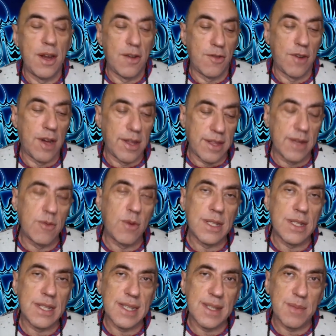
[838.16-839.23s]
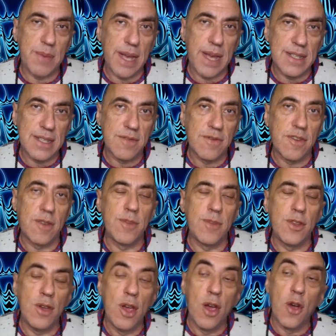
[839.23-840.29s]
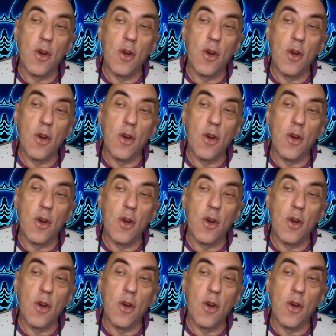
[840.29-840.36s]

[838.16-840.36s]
rather than what's expected from you